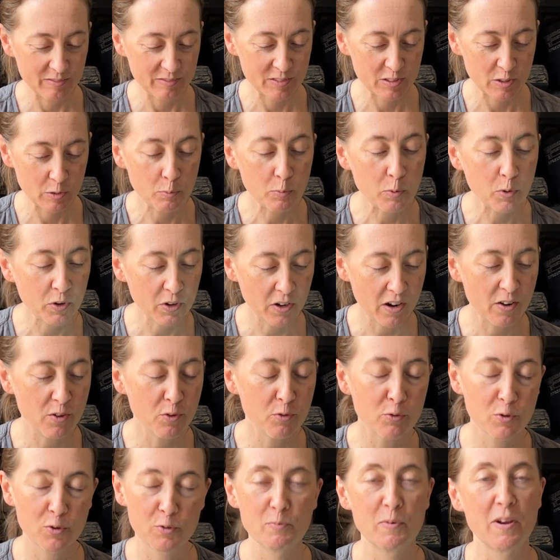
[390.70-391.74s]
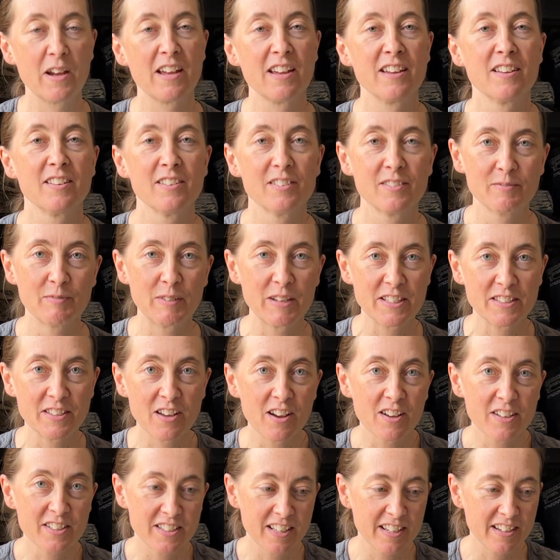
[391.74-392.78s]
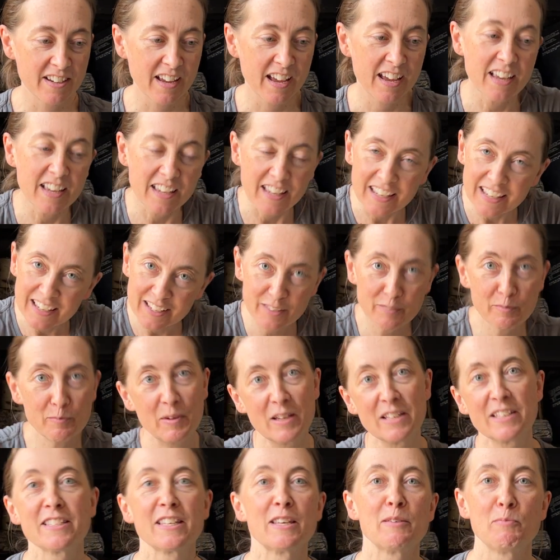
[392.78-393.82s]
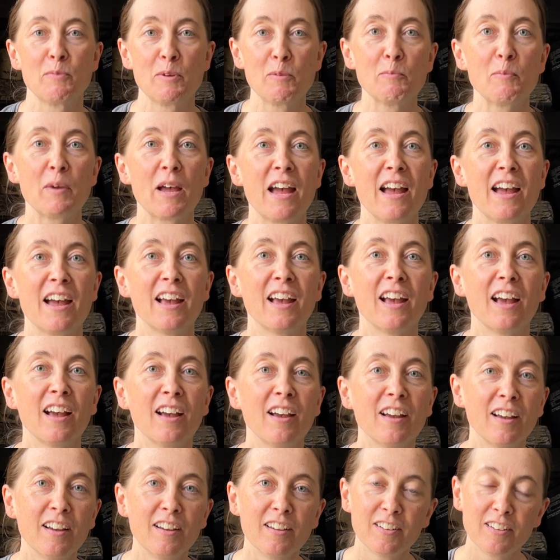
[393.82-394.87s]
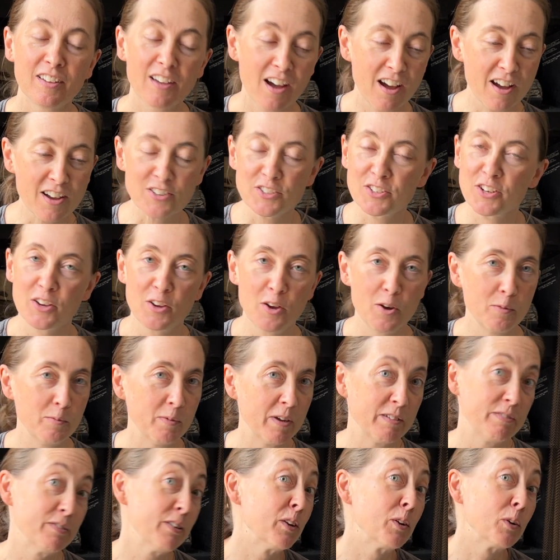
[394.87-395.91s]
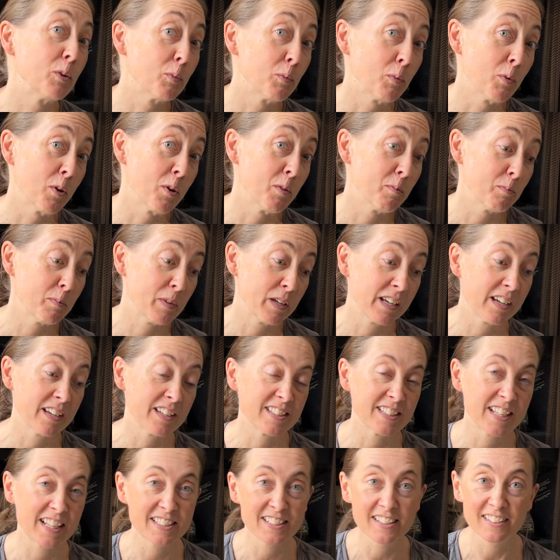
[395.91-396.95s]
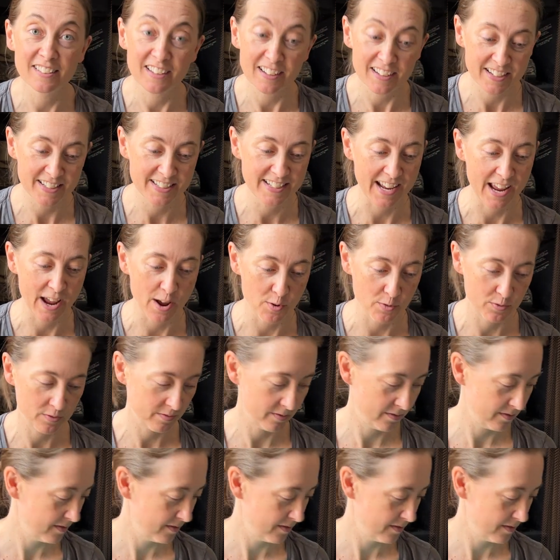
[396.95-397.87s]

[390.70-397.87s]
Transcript: to put over my, my socks at night in my sleeping bag. Gosh, I hope my feet are warm because that's a lot of down.